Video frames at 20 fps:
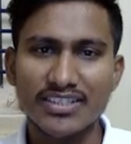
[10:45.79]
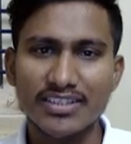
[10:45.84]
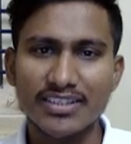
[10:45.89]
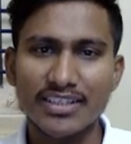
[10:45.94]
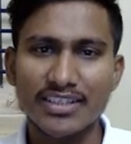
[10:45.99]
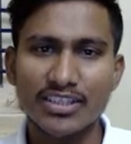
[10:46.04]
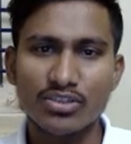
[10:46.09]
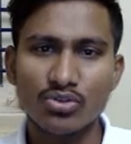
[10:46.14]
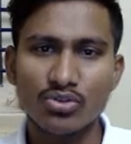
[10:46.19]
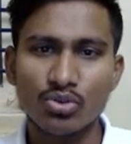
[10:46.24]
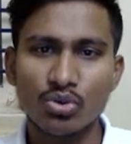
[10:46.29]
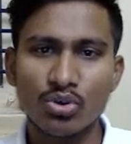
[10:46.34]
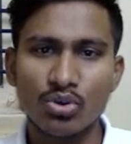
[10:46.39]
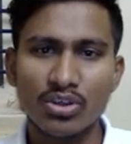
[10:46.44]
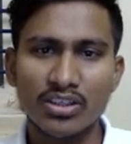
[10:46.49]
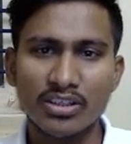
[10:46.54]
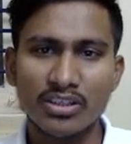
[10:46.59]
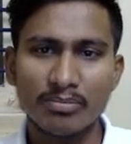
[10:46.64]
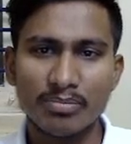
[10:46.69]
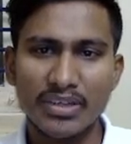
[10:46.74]
He sold
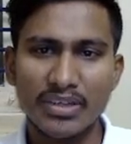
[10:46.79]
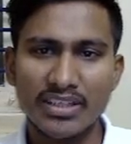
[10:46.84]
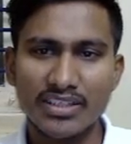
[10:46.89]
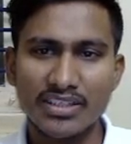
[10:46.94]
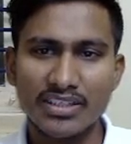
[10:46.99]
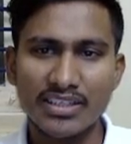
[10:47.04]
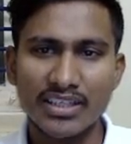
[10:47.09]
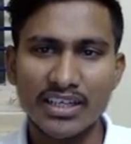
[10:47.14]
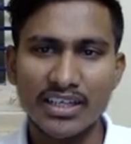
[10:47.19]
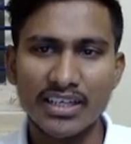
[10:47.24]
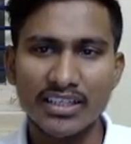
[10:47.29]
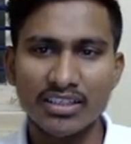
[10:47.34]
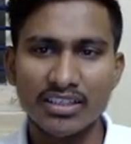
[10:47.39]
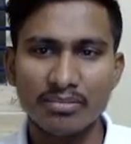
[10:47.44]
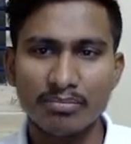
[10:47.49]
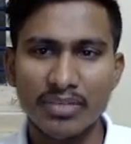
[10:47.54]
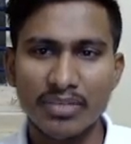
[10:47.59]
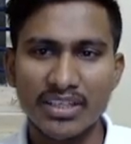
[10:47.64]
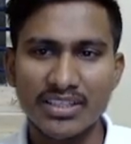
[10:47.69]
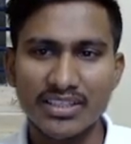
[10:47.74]
the pencil and the
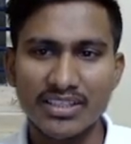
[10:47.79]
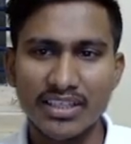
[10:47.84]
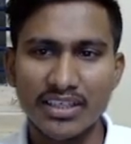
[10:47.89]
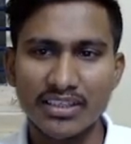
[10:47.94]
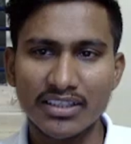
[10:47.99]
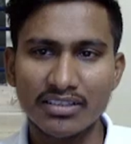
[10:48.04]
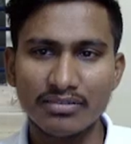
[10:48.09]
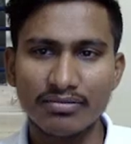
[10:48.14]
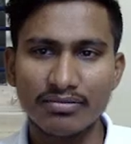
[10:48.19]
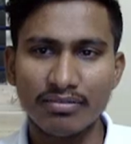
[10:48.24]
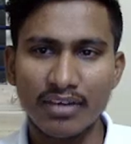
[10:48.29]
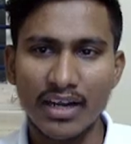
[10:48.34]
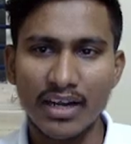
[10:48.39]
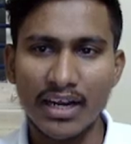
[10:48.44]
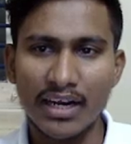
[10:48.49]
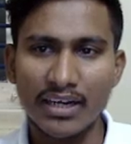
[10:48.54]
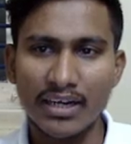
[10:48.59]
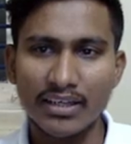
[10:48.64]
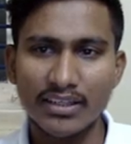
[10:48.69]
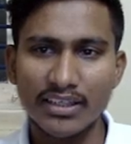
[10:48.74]
pens at the
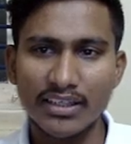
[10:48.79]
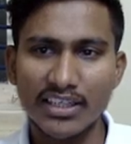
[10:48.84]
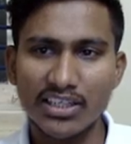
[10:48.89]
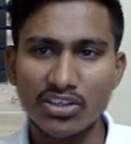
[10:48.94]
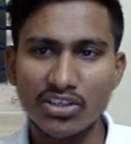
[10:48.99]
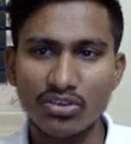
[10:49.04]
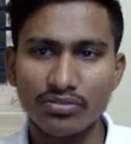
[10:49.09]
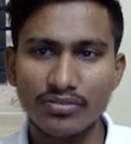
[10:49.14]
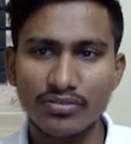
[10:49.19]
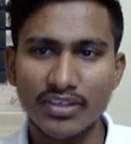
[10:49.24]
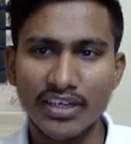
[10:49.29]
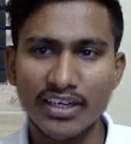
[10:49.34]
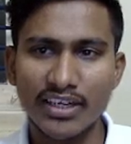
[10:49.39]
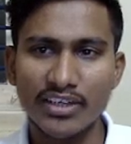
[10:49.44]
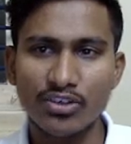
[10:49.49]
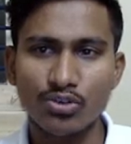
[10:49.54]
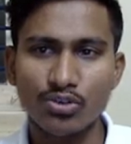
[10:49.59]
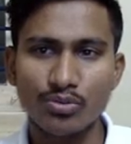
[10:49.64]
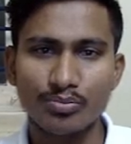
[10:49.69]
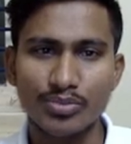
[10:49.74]
flat rate of 10
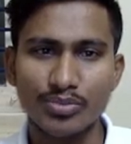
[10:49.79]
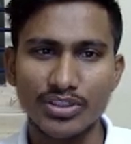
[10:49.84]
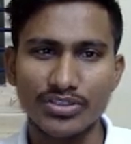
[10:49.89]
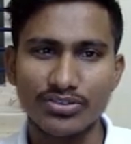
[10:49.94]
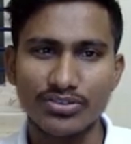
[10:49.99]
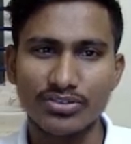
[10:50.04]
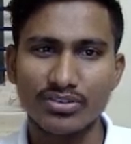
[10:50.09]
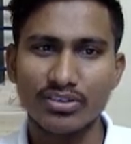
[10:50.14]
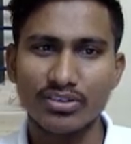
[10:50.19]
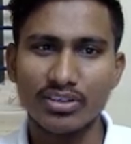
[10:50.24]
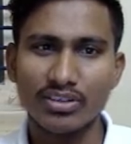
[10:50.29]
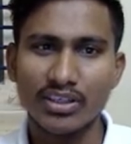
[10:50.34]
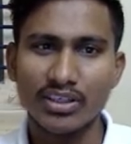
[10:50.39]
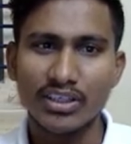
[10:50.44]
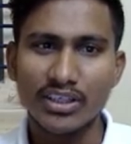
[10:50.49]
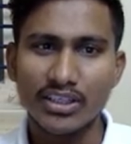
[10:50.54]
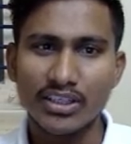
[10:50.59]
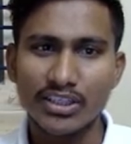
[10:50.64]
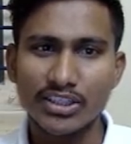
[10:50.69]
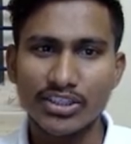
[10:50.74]
rupees
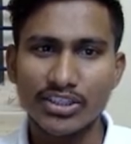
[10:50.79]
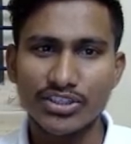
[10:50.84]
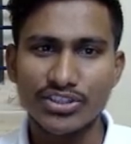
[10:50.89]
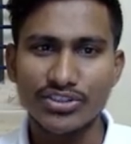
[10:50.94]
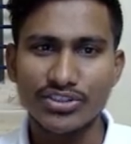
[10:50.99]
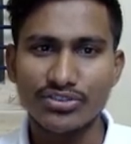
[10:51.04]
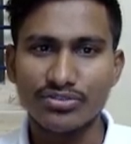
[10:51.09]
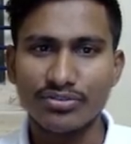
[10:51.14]
each.